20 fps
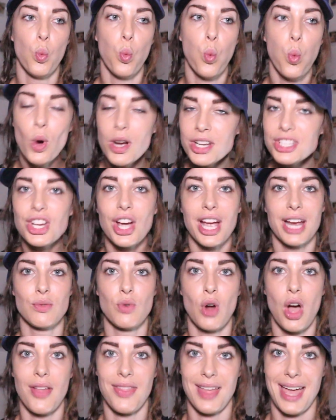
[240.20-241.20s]
Would I
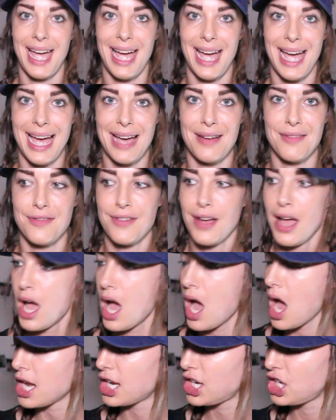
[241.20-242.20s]
rather have
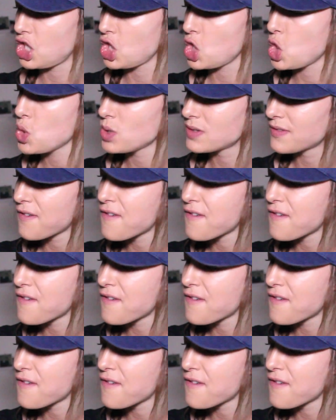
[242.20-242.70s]
a huge